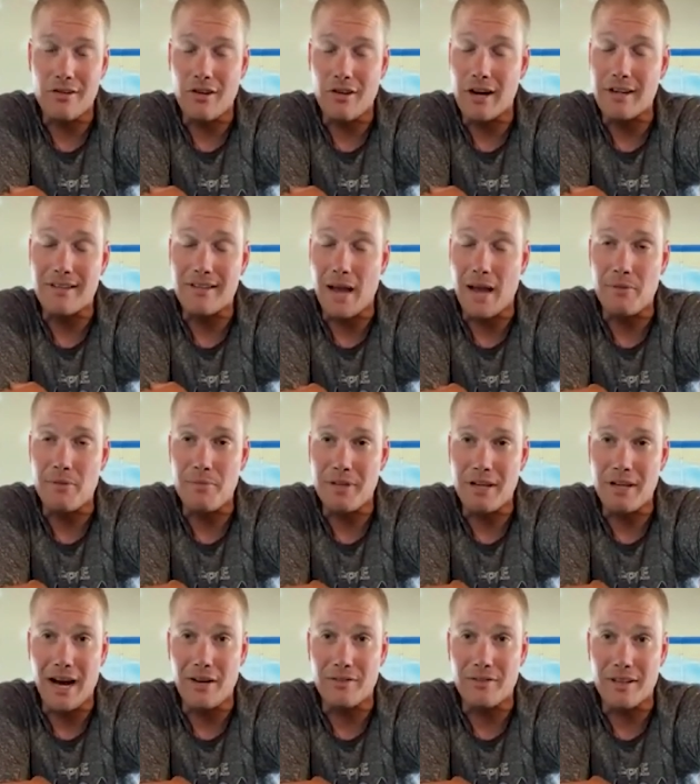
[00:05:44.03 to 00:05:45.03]
great time to be
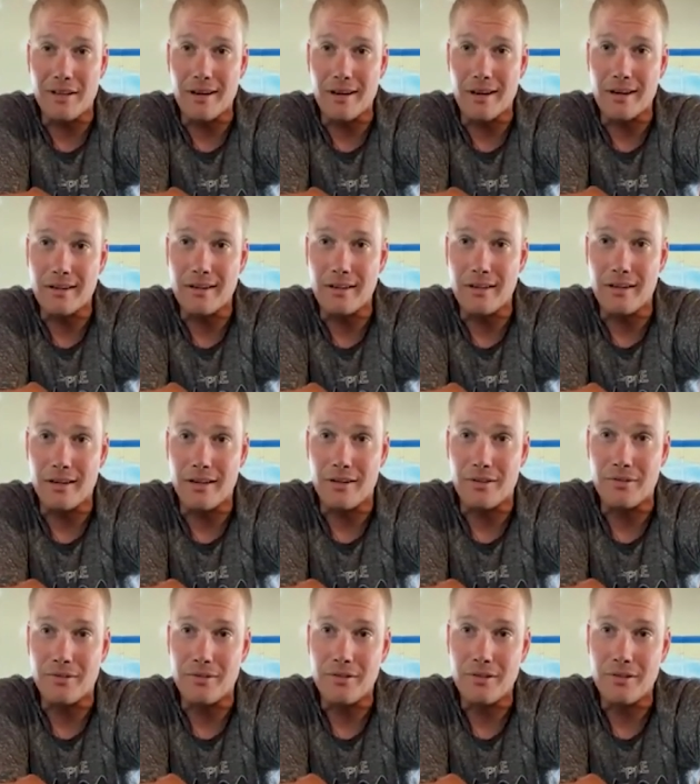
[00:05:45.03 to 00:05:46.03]
out there you know